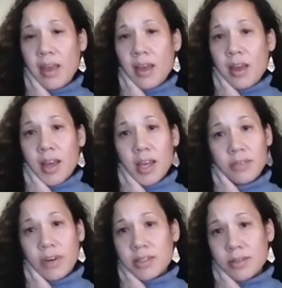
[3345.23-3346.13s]
And
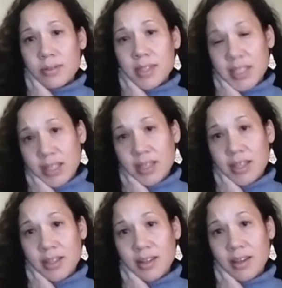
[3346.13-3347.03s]
you've also
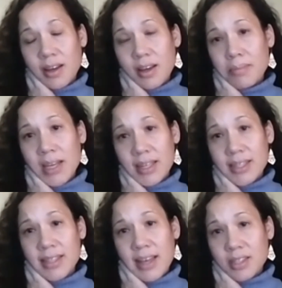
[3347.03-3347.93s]
seen it
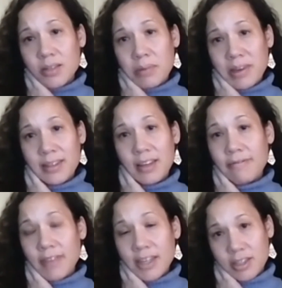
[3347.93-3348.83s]
exacerbate
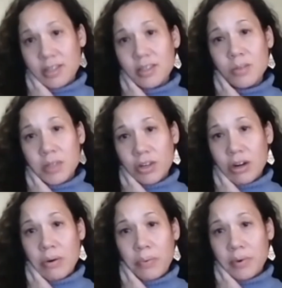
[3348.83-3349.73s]
evictions, which
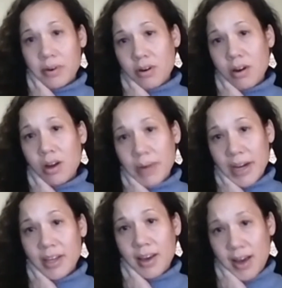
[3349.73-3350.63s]
were
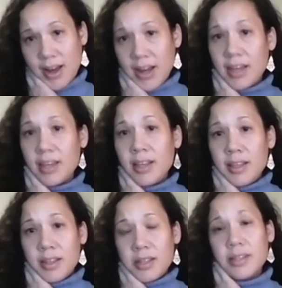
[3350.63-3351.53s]
already high
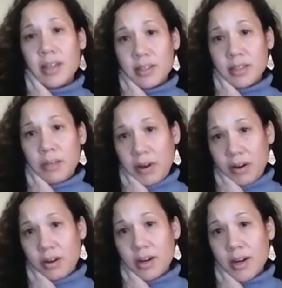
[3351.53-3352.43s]
in Langley
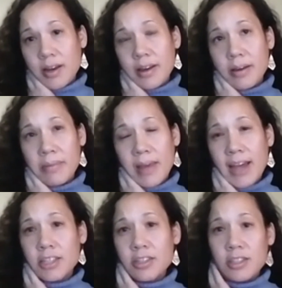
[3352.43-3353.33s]
Park.
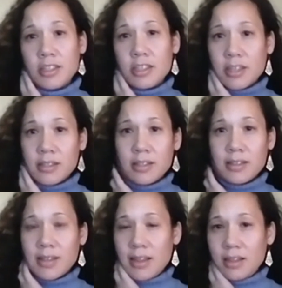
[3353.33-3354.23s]
Actually,
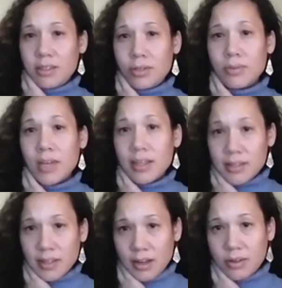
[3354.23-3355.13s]
just I think 2 days
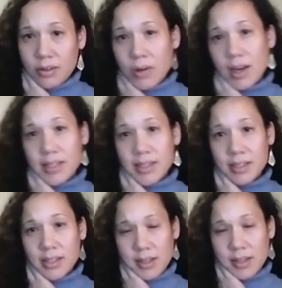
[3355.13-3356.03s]
ago, CASA
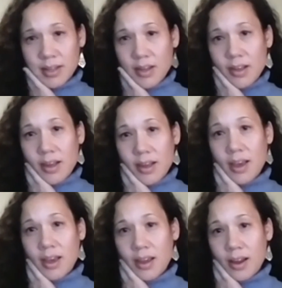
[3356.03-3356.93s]
did
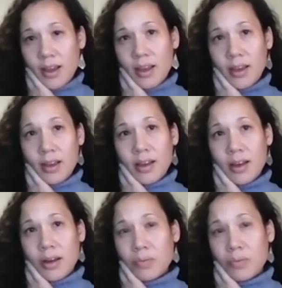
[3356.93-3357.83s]
a
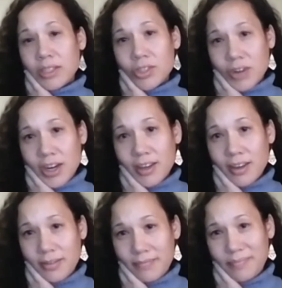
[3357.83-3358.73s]
rent strike
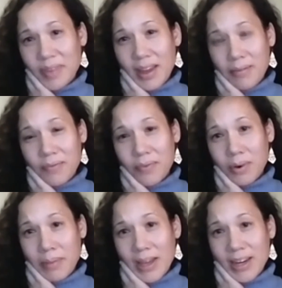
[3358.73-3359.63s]
for many